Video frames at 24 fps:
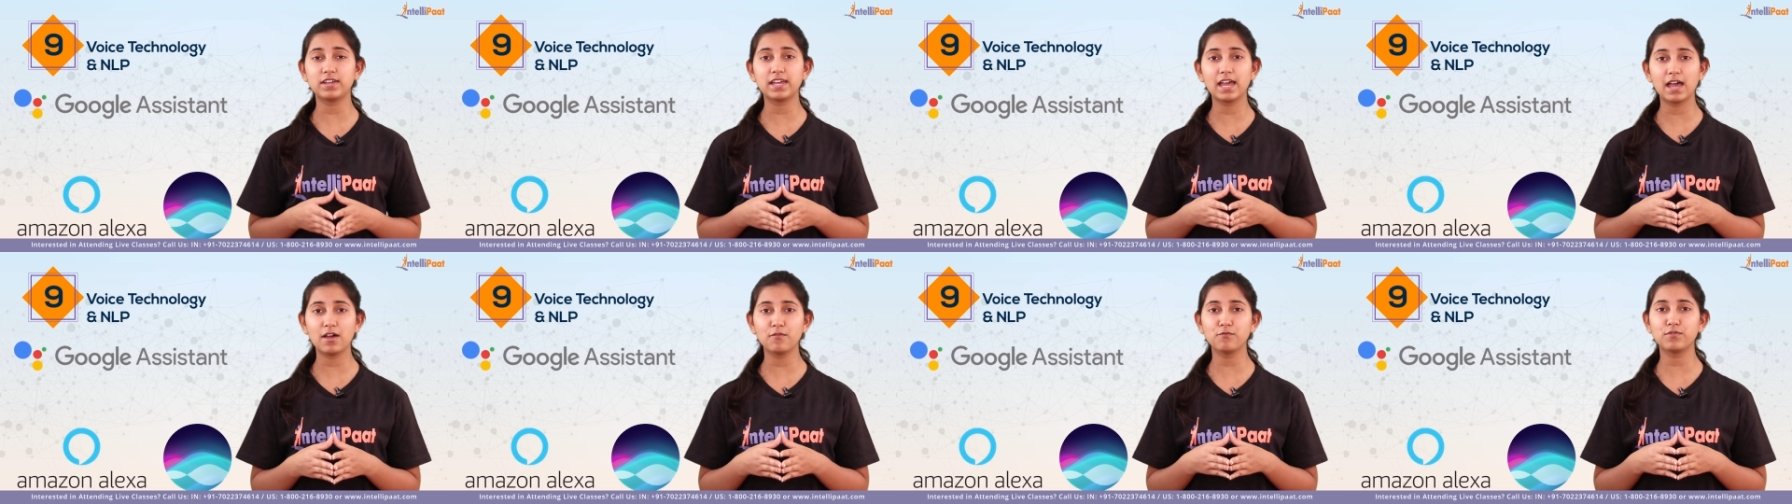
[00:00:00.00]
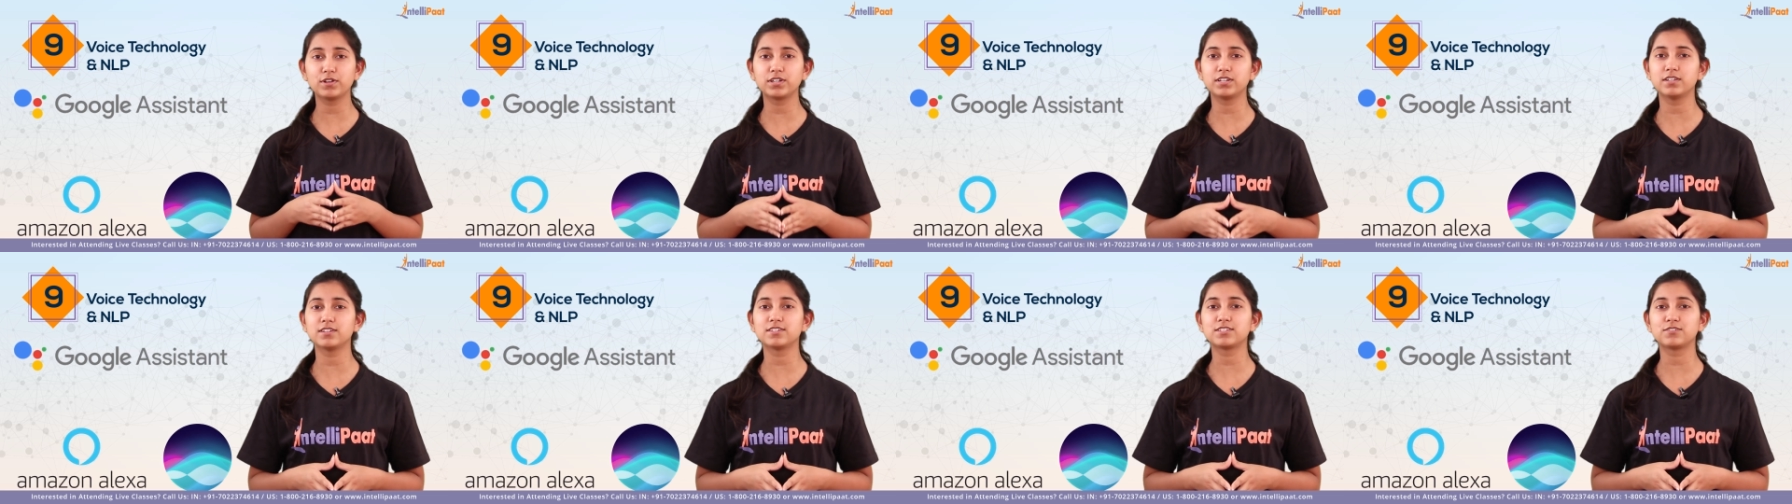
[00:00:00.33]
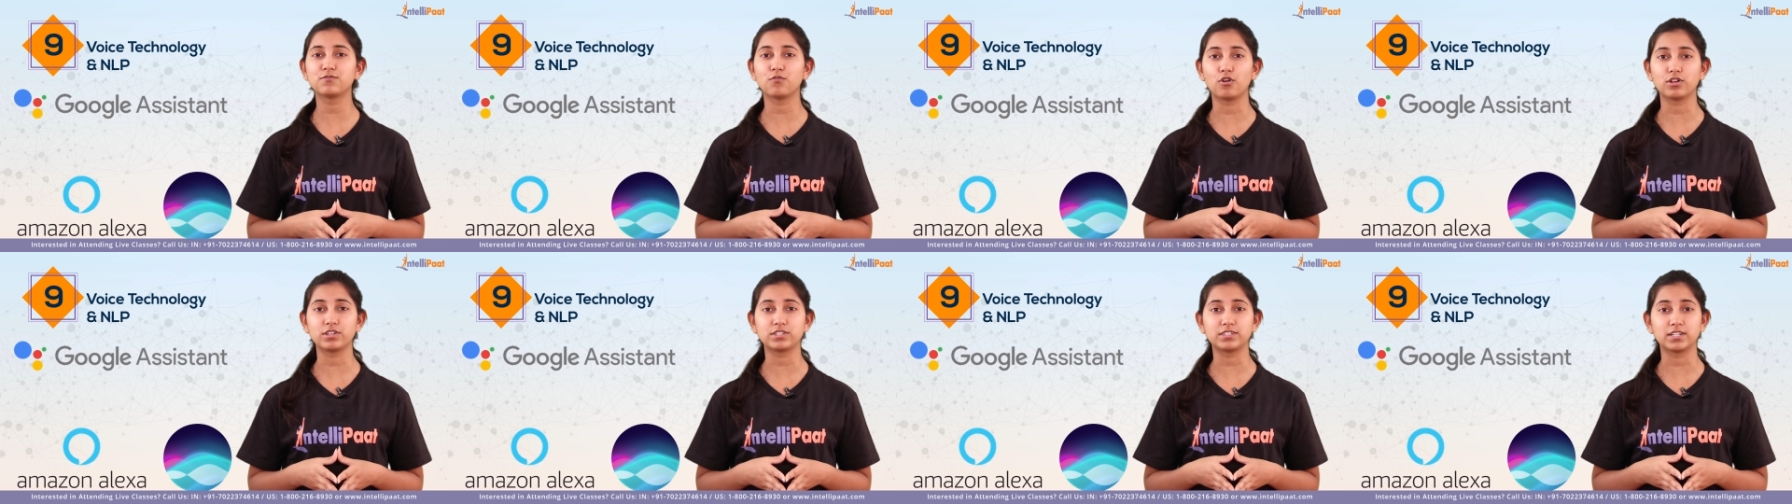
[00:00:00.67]
we have
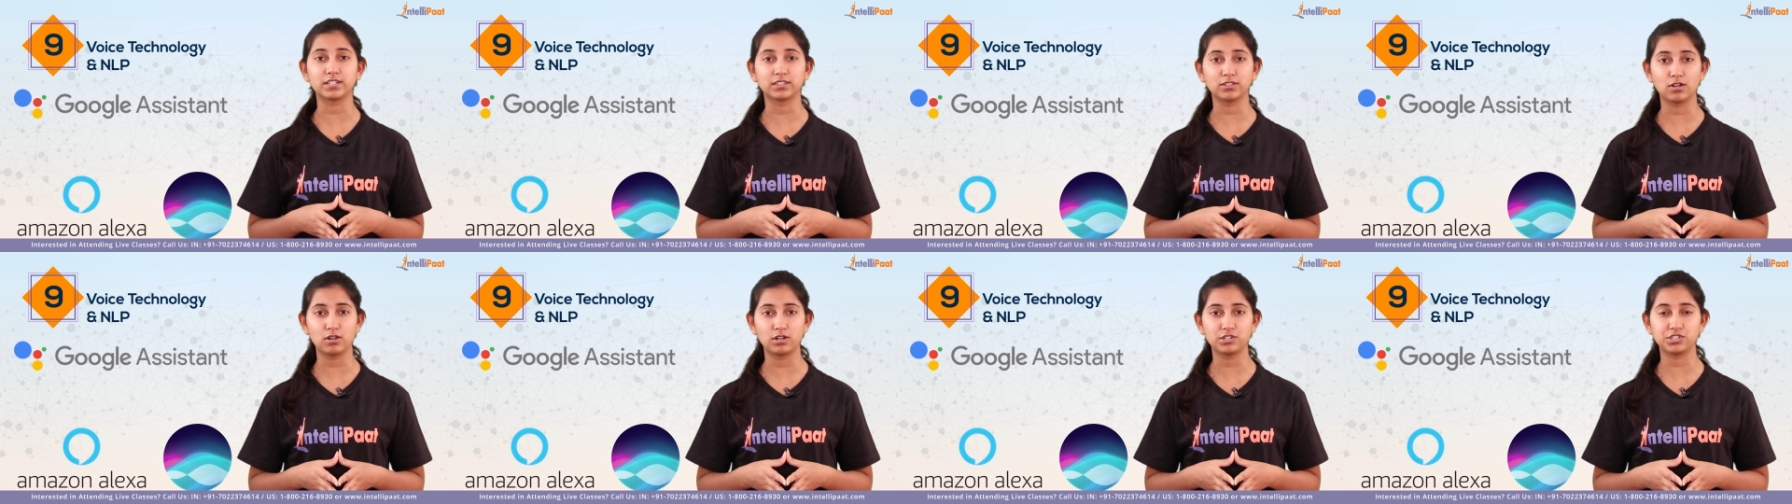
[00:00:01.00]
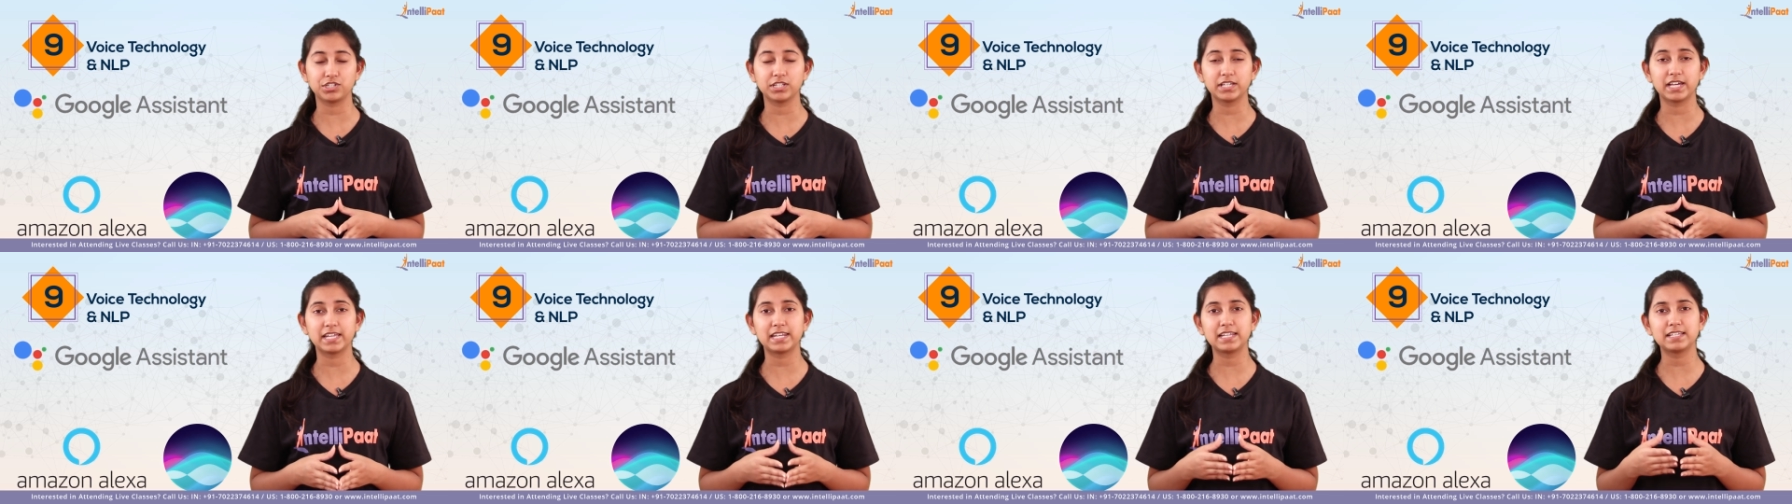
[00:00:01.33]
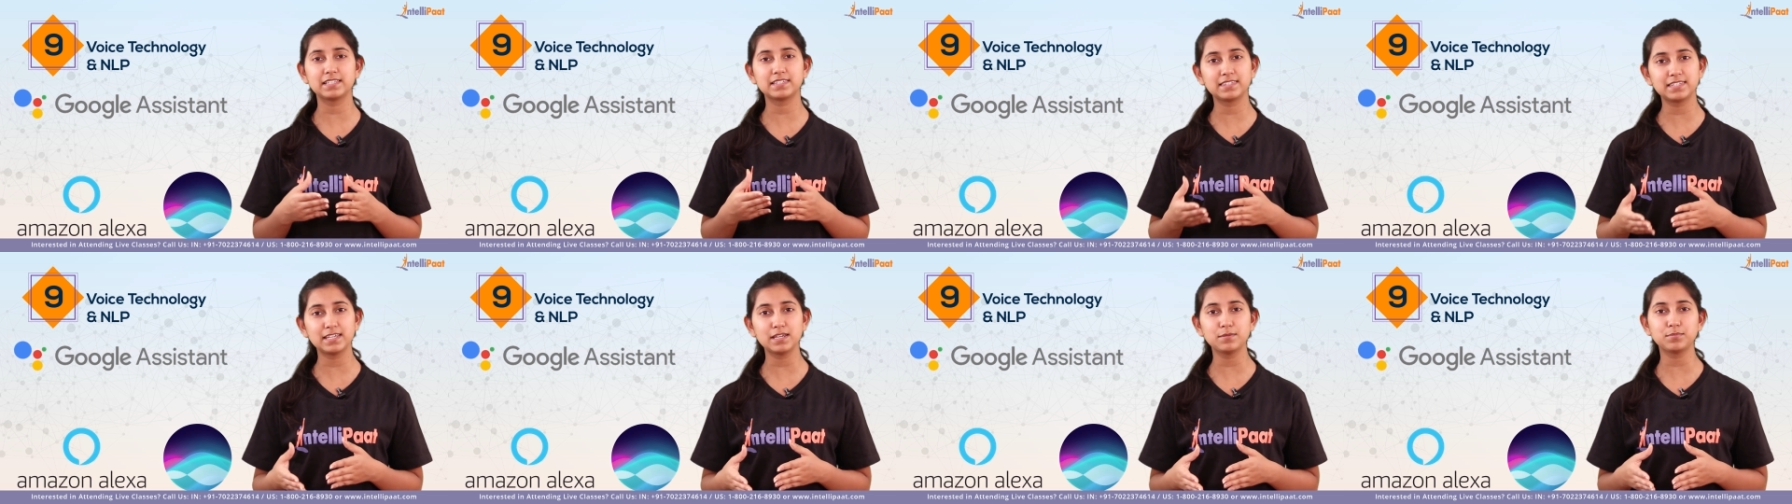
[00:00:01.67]
witnessed voice technology
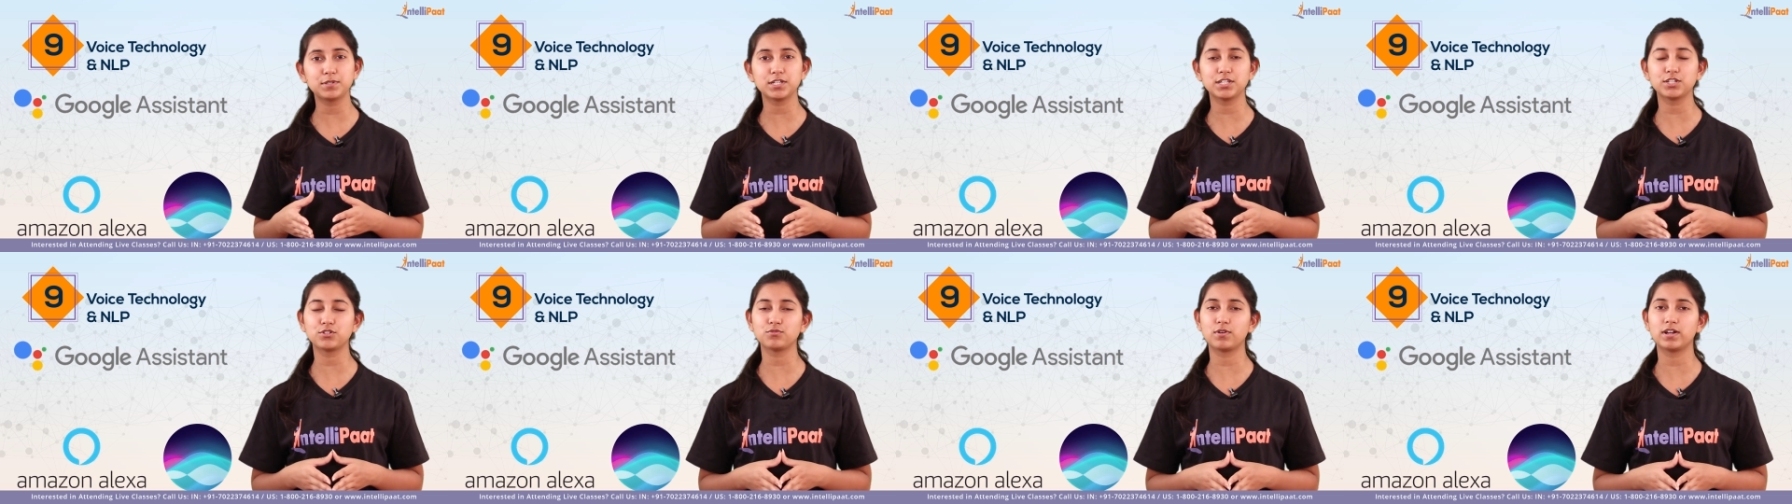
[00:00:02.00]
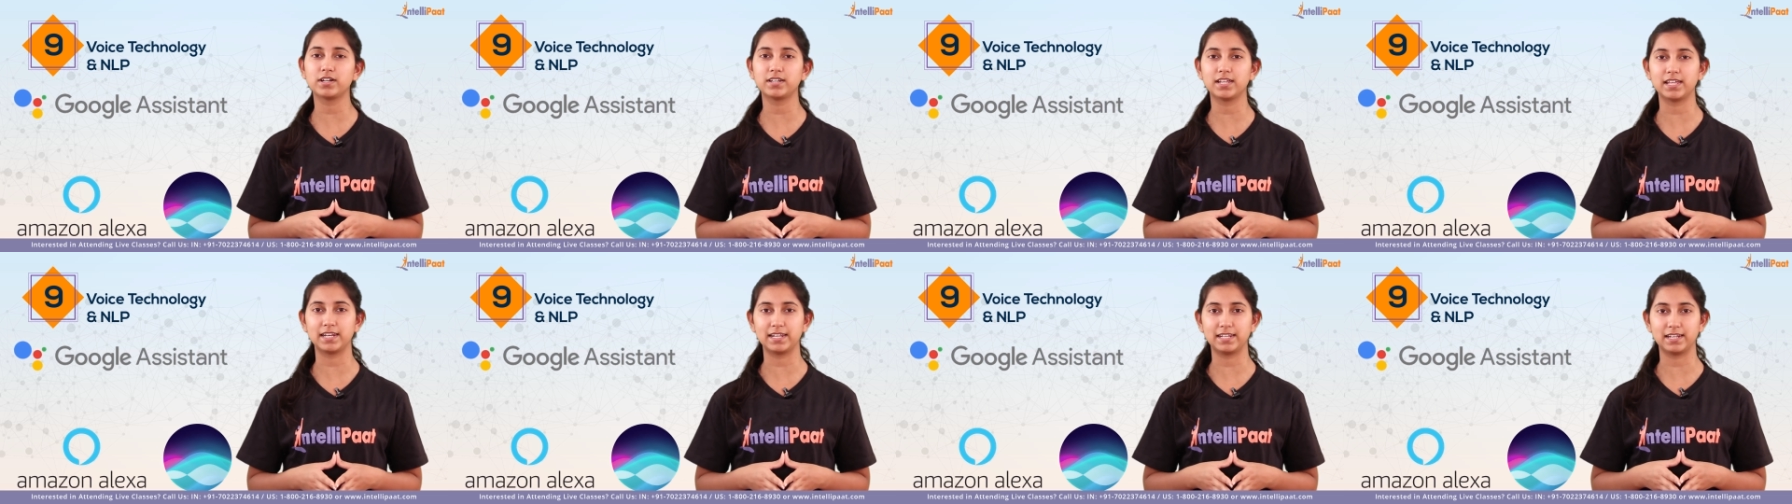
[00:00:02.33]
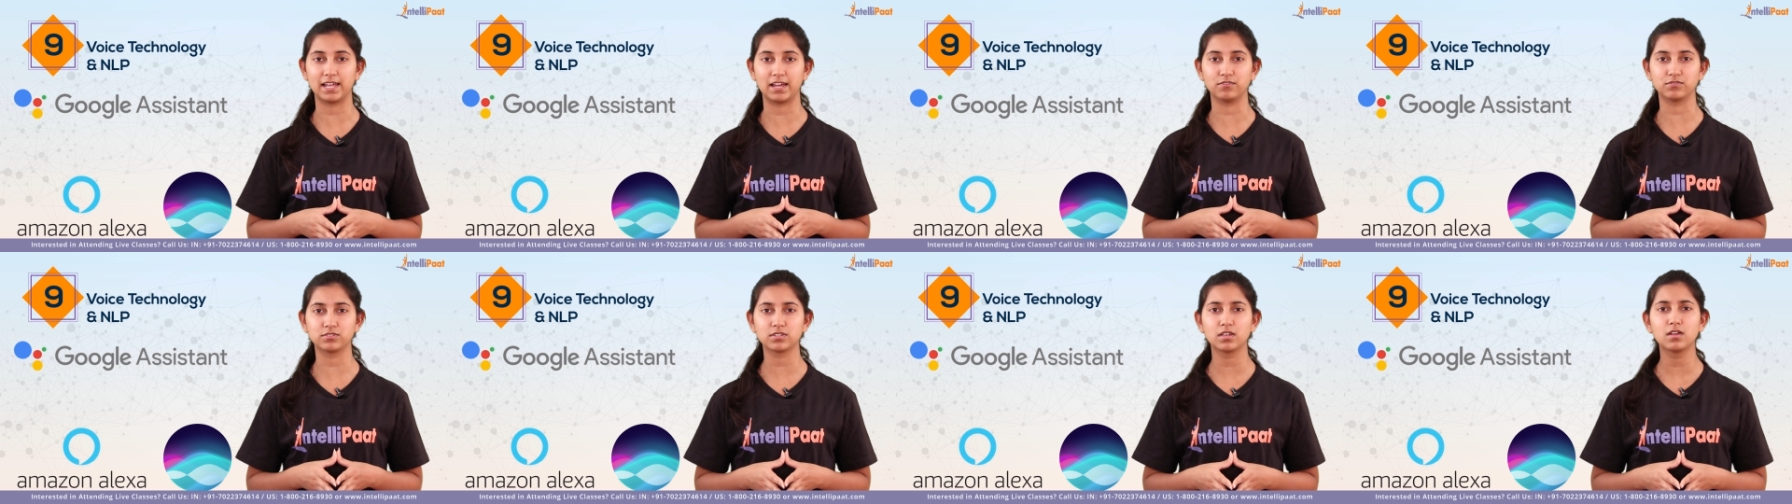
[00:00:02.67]
getting seeped into our daily
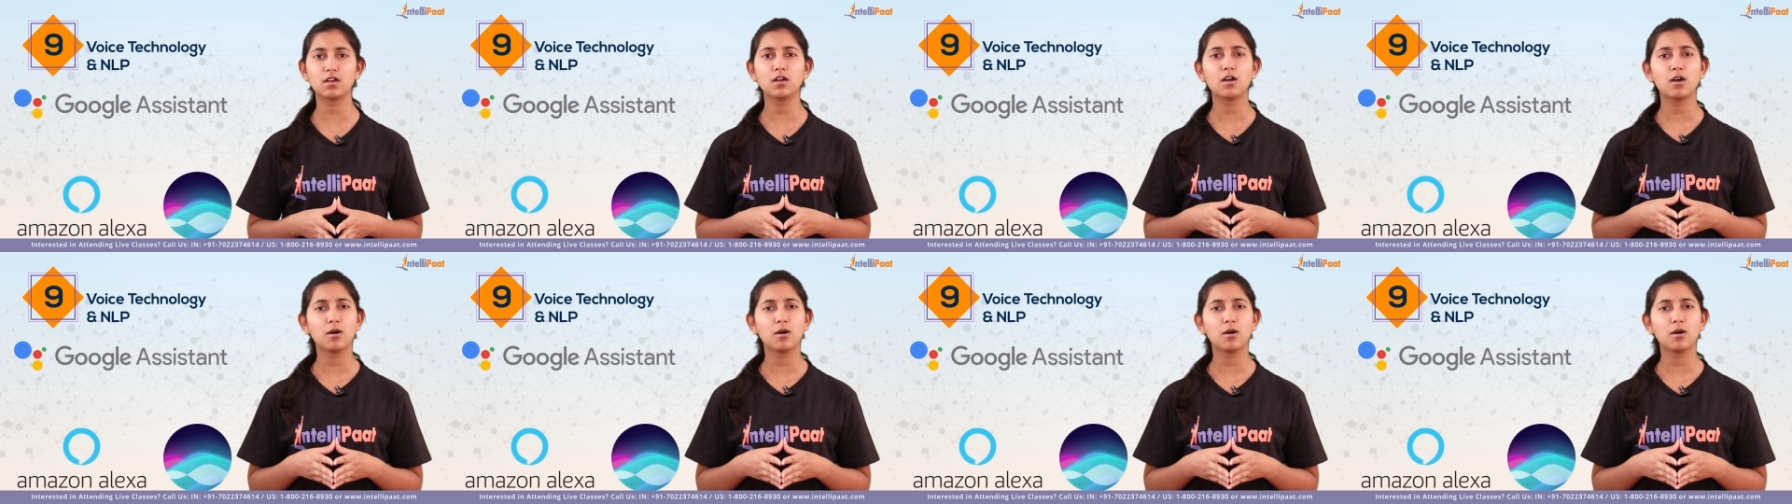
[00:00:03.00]
lives.